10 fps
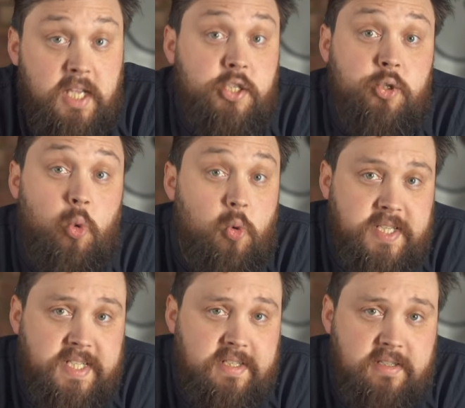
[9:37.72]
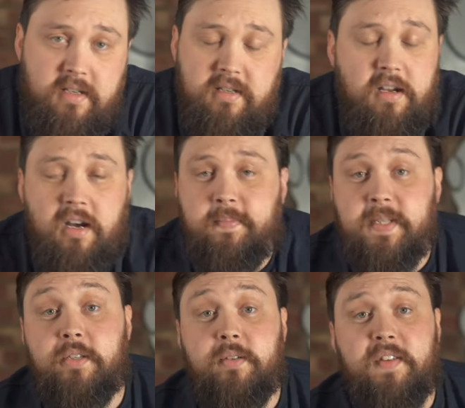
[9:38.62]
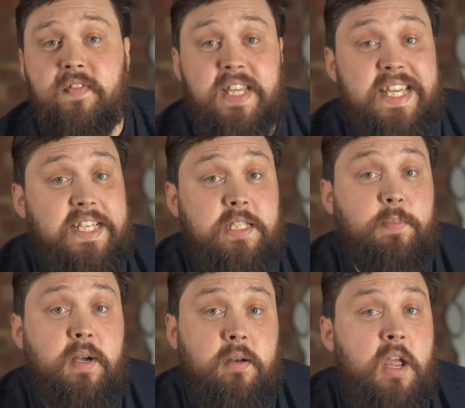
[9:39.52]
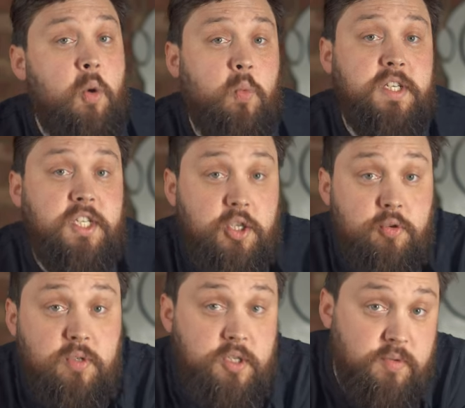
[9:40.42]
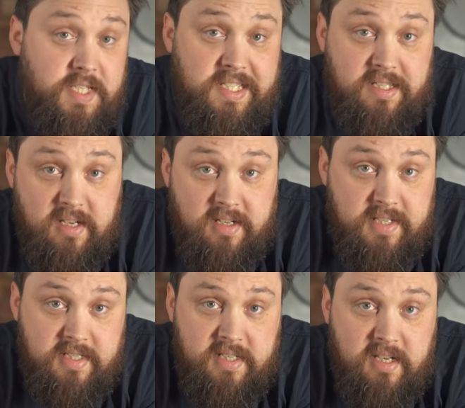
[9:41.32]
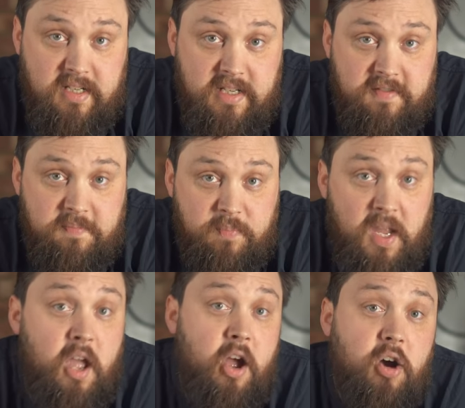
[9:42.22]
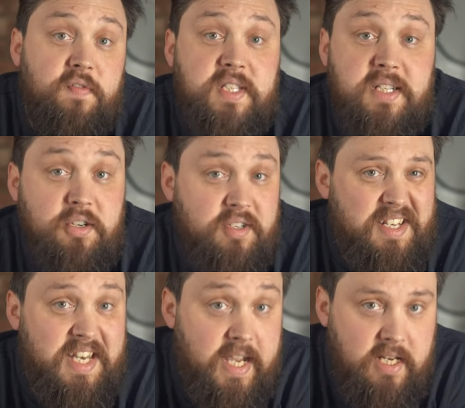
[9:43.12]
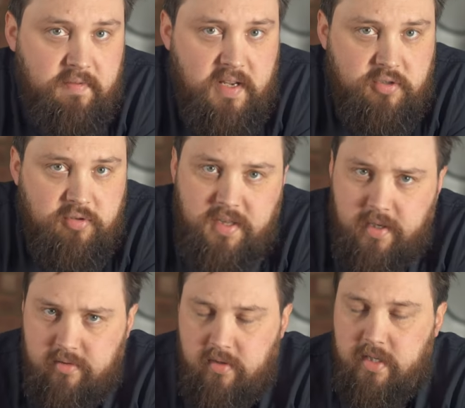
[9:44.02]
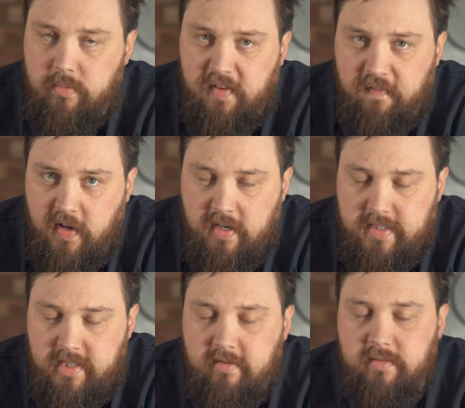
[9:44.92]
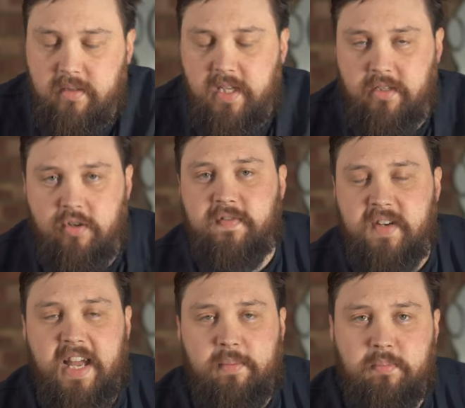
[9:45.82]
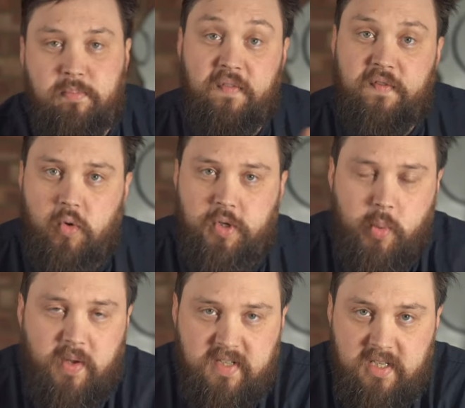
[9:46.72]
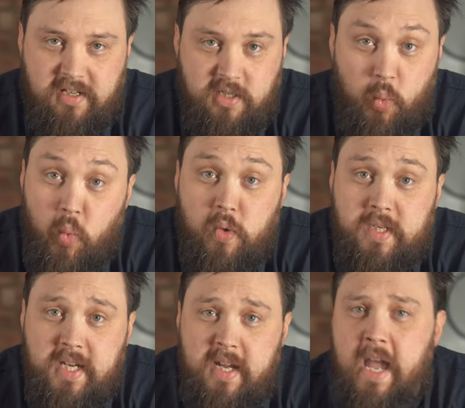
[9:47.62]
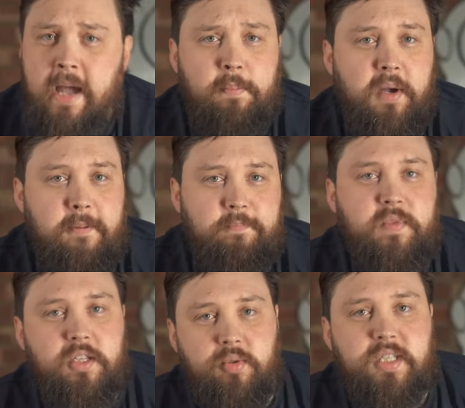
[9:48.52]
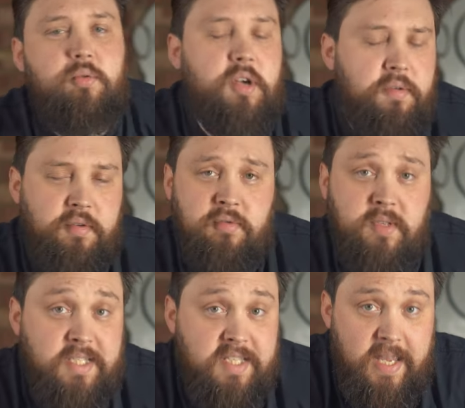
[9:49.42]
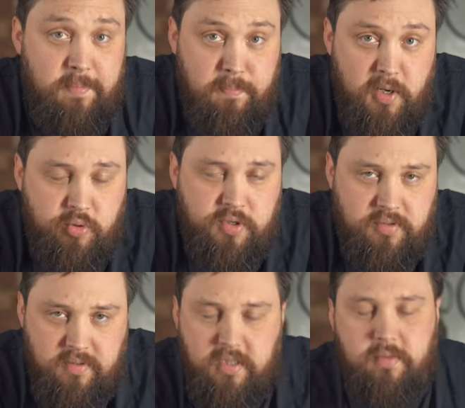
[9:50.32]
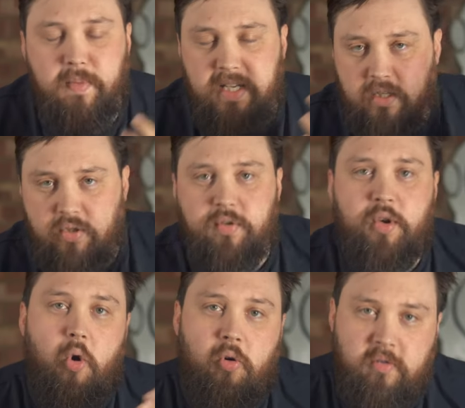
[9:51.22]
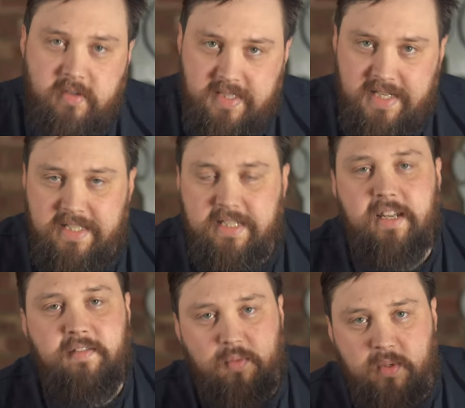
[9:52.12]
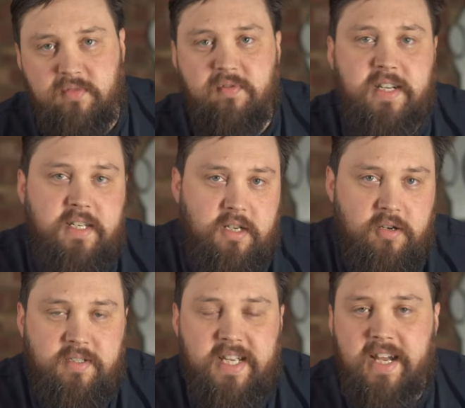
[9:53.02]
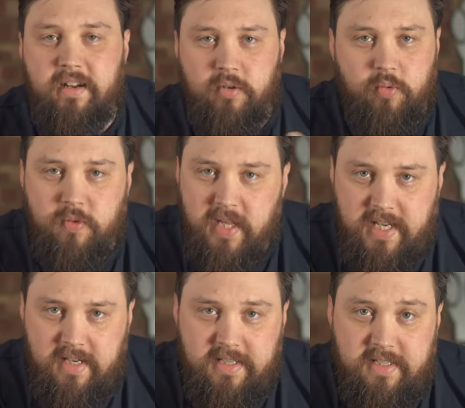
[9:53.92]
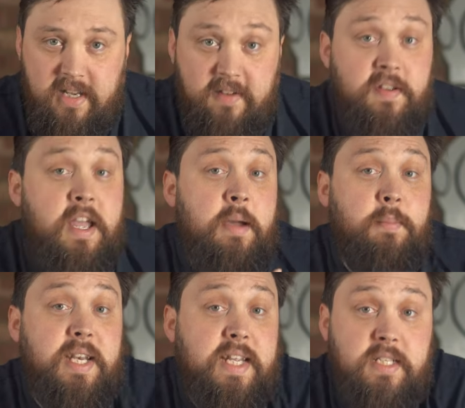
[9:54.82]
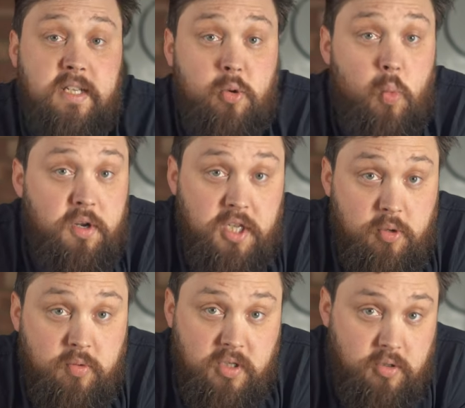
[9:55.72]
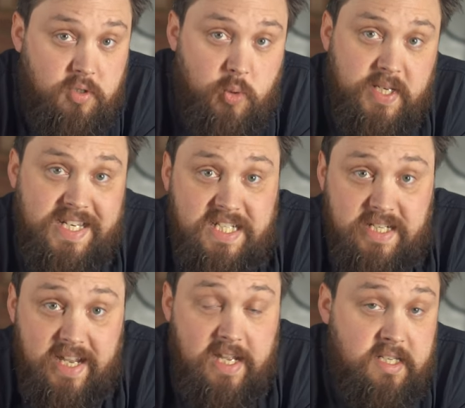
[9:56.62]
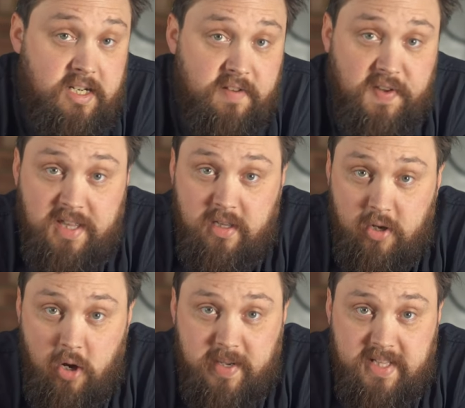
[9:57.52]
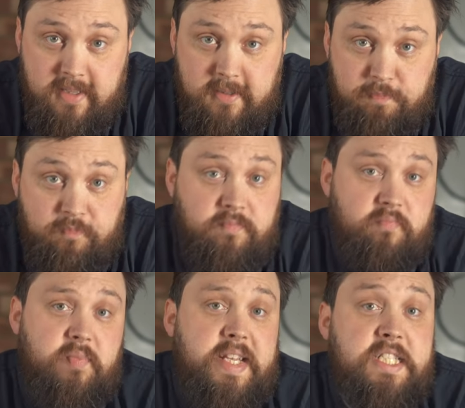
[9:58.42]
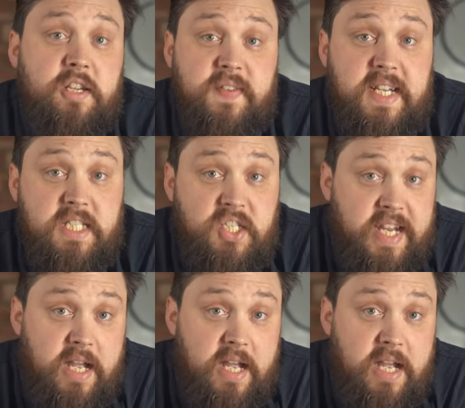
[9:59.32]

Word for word: sort uh, is. I, have been doing it for years, but what do you do to start a dive? Obviously, on a negative entry, things are a little bit faster and things often happen before you even touch the water, but you still go through the same motions, just making sure you're orientated, everyone's ready to go down, and all that kind of stuff. But let us know what you do to initiate a dive in the comments. Don't forget to check